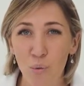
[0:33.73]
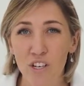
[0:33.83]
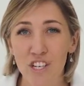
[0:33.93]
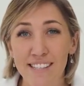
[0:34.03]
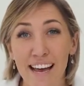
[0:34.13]

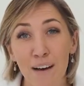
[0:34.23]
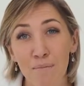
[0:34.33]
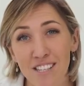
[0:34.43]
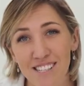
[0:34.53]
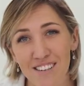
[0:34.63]
which is how
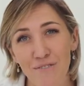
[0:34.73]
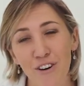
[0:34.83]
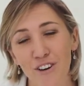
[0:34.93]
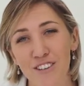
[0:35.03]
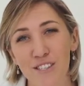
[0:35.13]
much is in
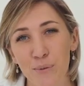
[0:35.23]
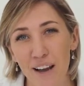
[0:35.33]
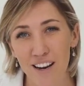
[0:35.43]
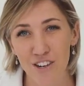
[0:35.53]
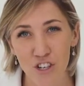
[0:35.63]
focus throughout our